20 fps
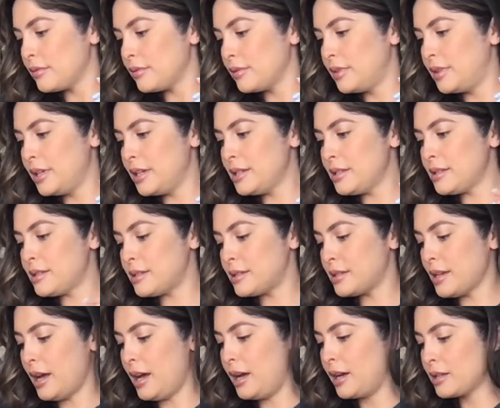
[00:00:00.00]
This
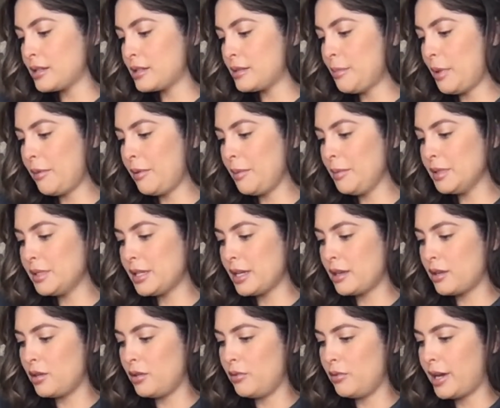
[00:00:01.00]
sucks. Maybe I'm going to
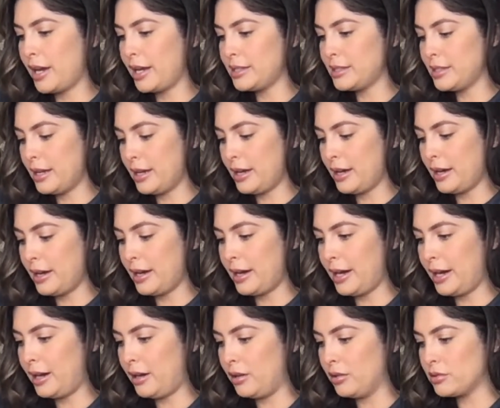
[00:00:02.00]
take you guys
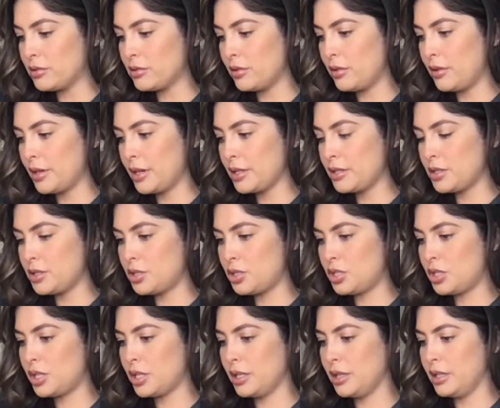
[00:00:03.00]
out so you're not
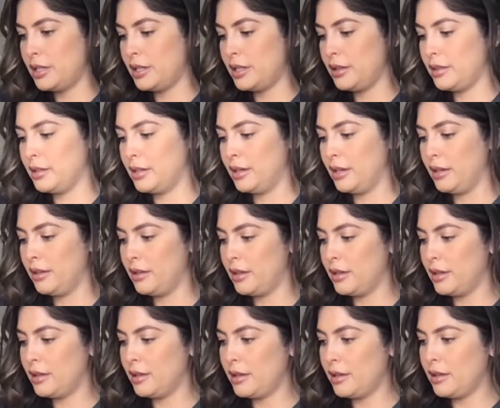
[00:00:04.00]
just chilling in the...
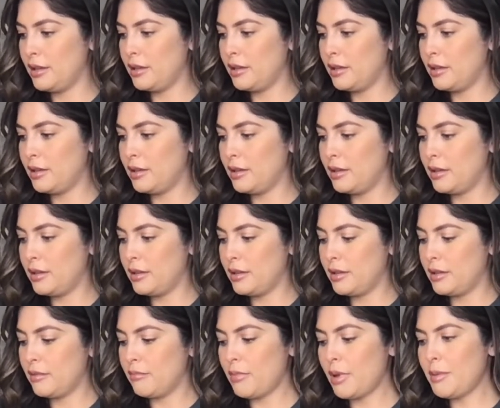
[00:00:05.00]

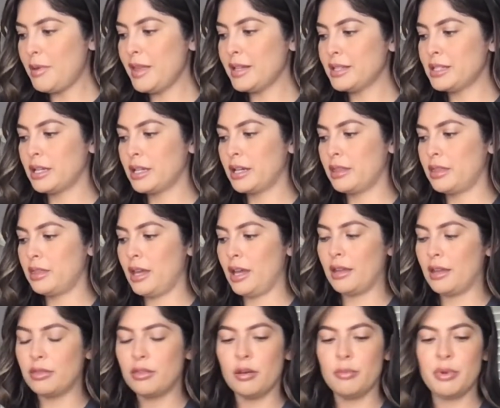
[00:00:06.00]
Maybe that's a good
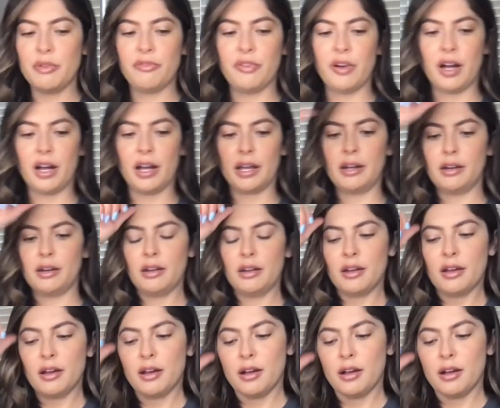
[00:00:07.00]
thing. They'll be fine.